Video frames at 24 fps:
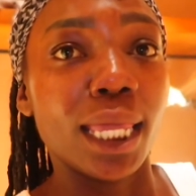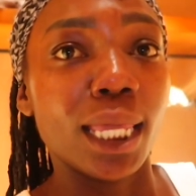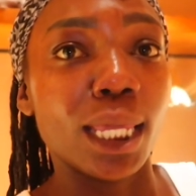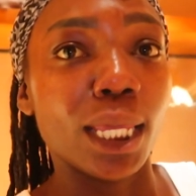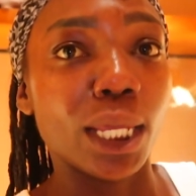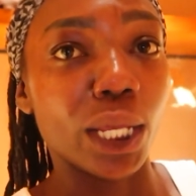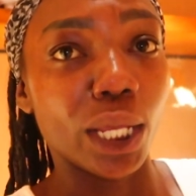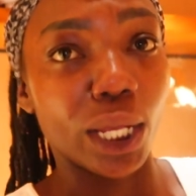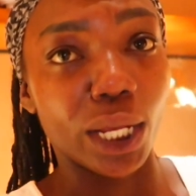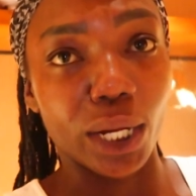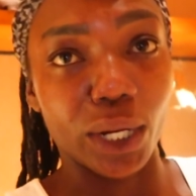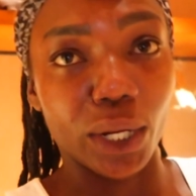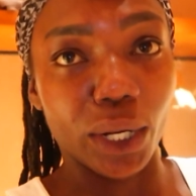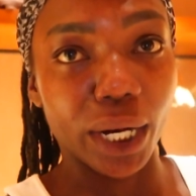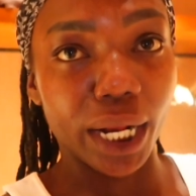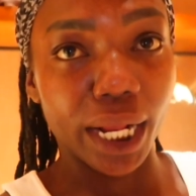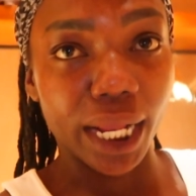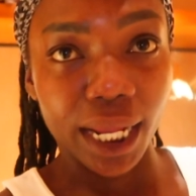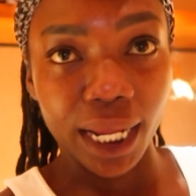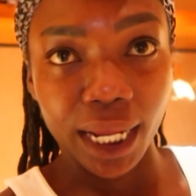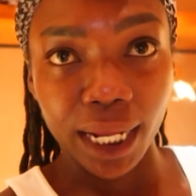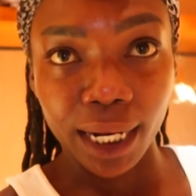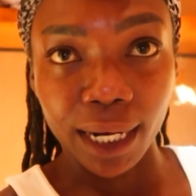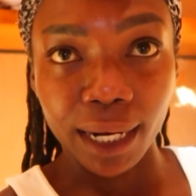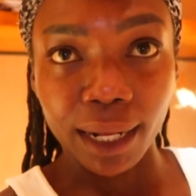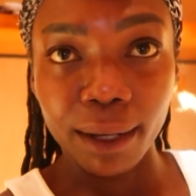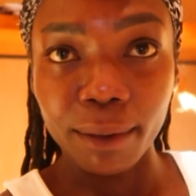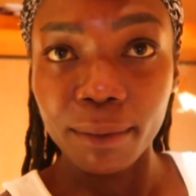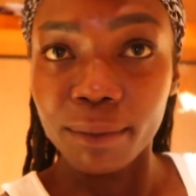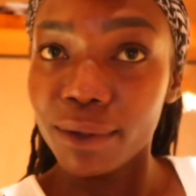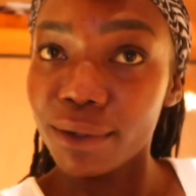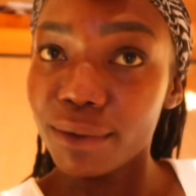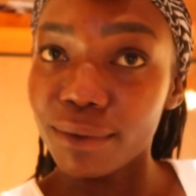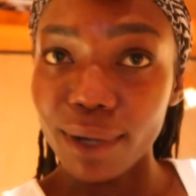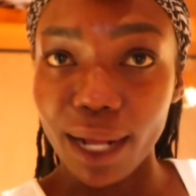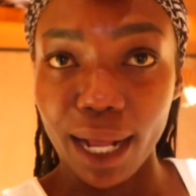here in
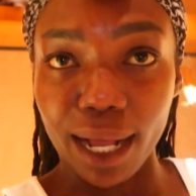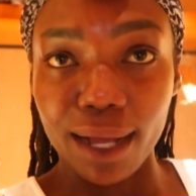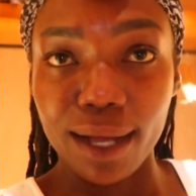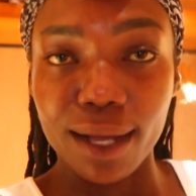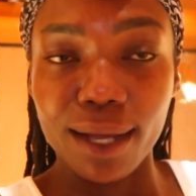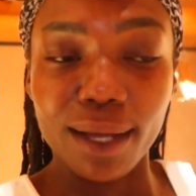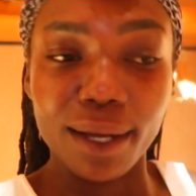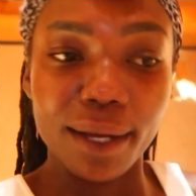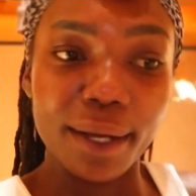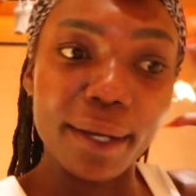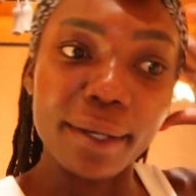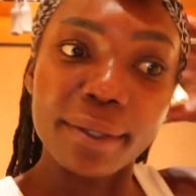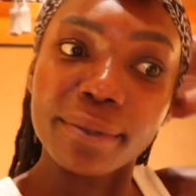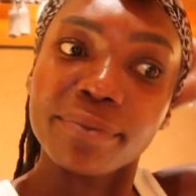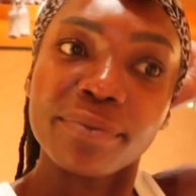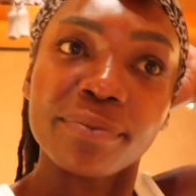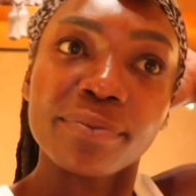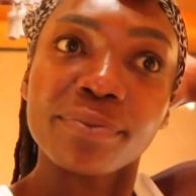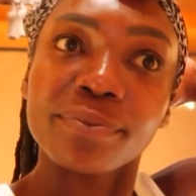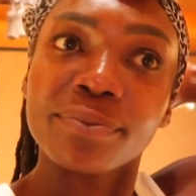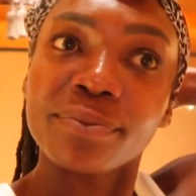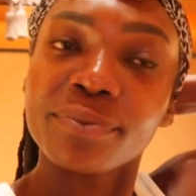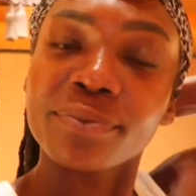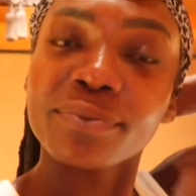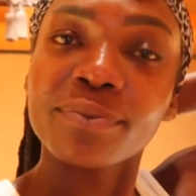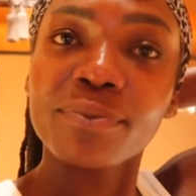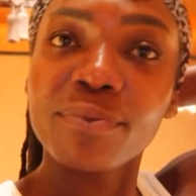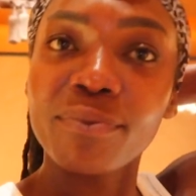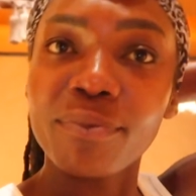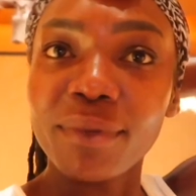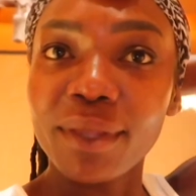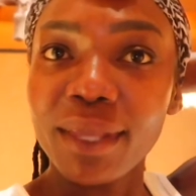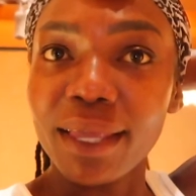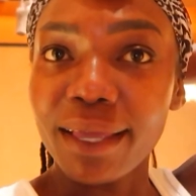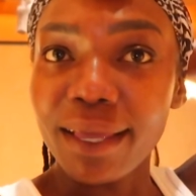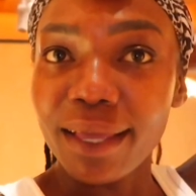Morocco.
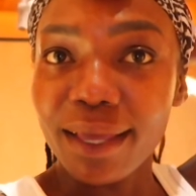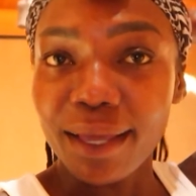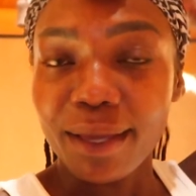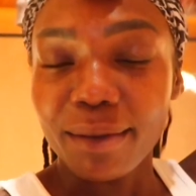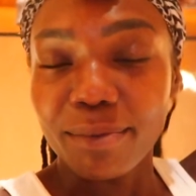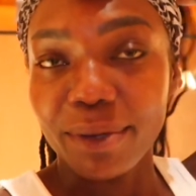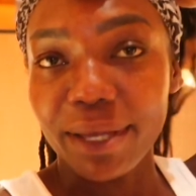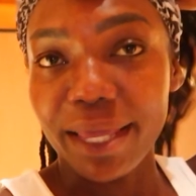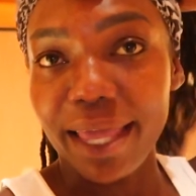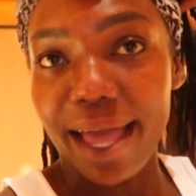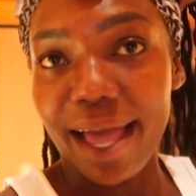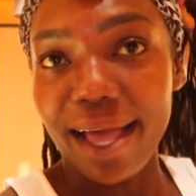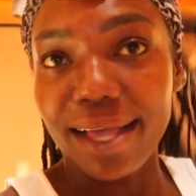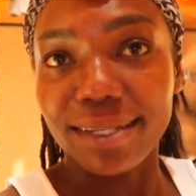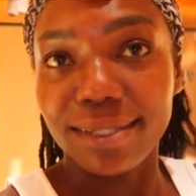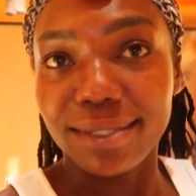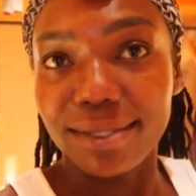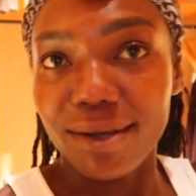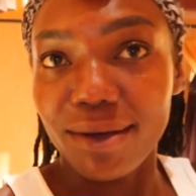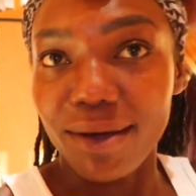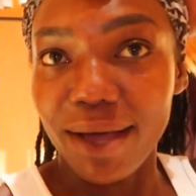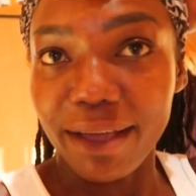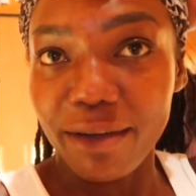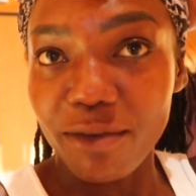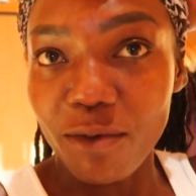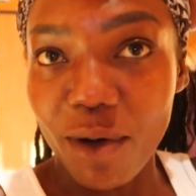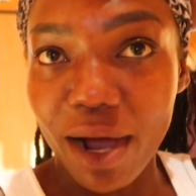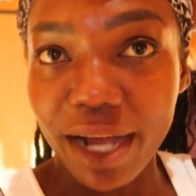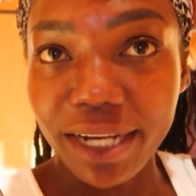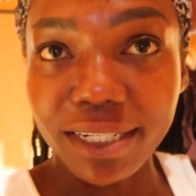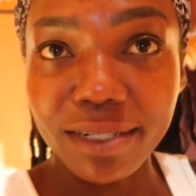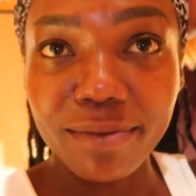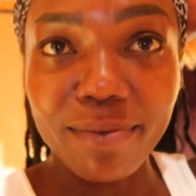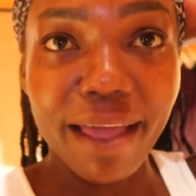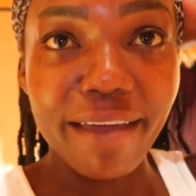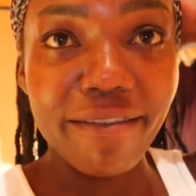But yeah, so I
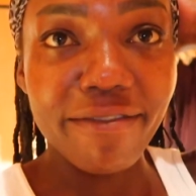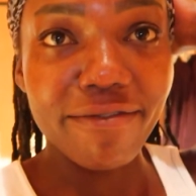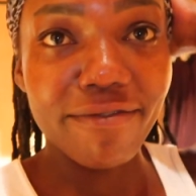washed my